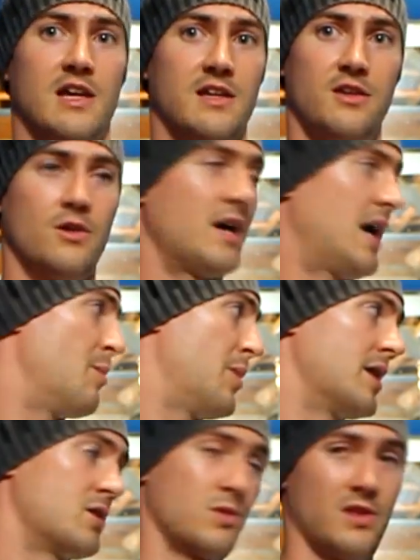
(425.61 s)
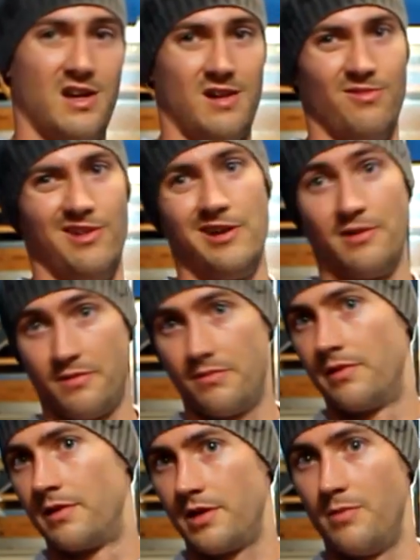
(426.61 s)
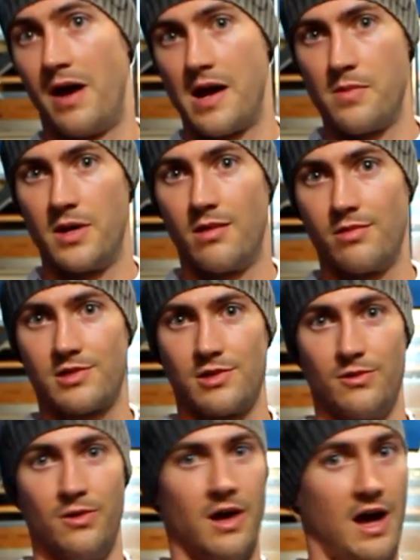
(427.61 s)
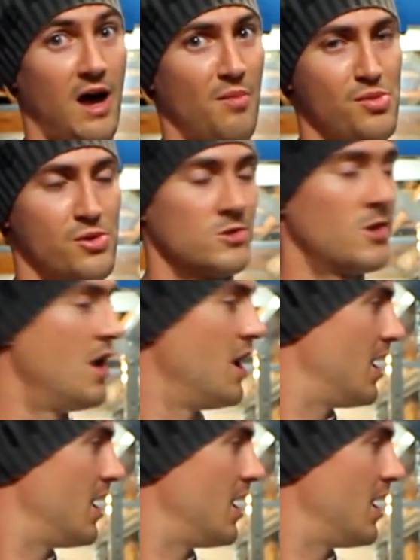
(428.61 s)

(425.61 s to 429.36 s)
Like you can't bench with that. Well, you might be able to at a push,